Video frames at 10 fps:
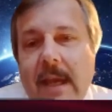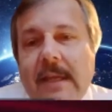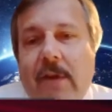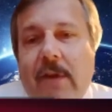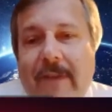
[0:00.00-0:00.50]

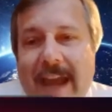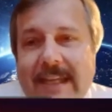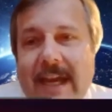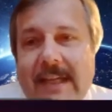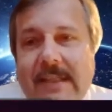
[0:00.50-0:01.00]
So that
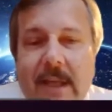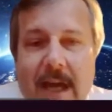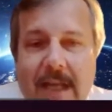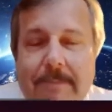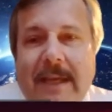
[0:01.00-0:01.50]
has
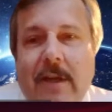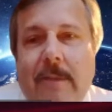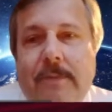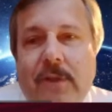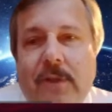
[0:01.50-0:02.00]
not been
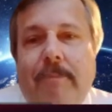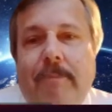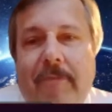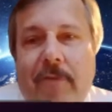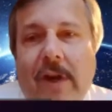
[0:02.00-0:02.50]
observed
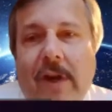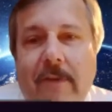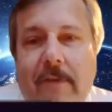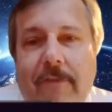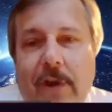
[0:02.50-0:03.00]
before. It's
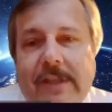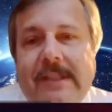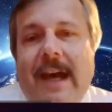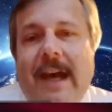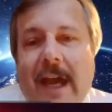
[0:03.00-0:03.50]
the first
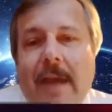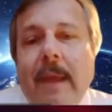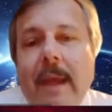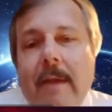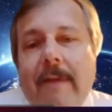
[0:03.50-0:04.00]
time
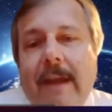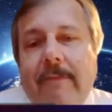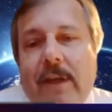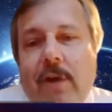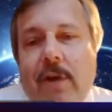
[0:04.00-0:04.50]
that
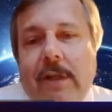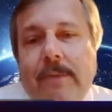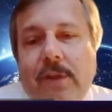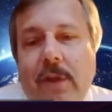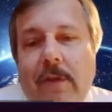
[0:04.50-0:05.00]
we could
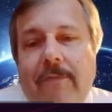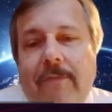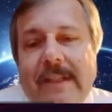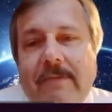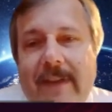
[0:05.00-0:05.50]
observe
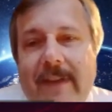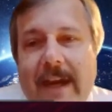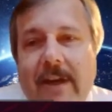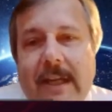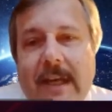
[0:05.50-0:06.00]
this
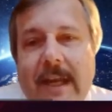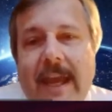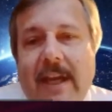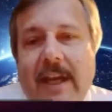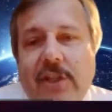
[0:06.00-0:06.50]
very clear
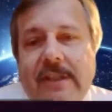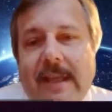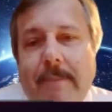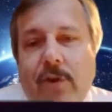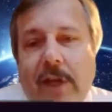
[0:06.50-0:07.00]
energy
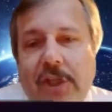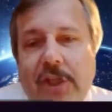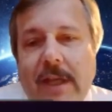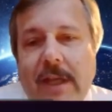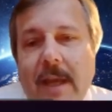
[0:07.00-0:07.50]

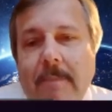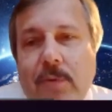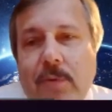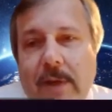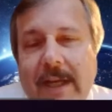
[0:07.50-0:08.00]
separation
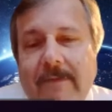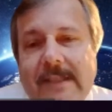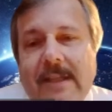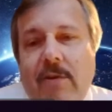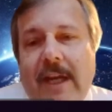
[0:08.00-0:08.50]
between the
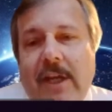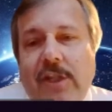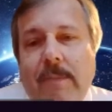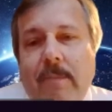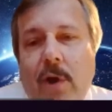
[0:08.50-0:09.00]
zero
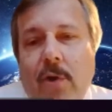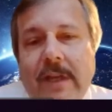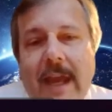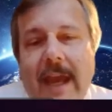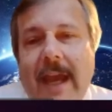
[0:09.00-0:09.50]
energy mode
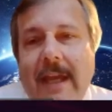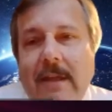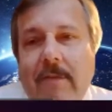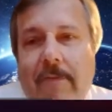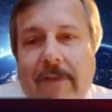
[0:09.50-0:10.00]
and
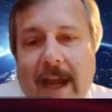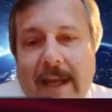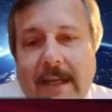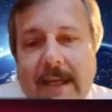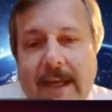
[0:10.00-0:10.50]
the
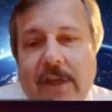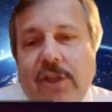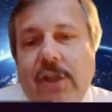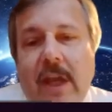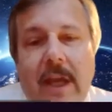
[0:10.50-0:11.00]
finite
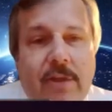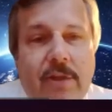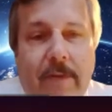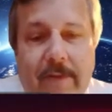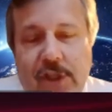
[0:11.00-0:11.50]
energy
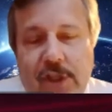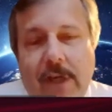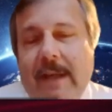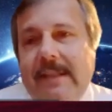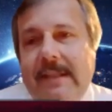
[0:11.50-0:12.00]
trivial
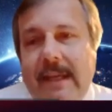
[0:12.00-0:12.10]
Shiba state.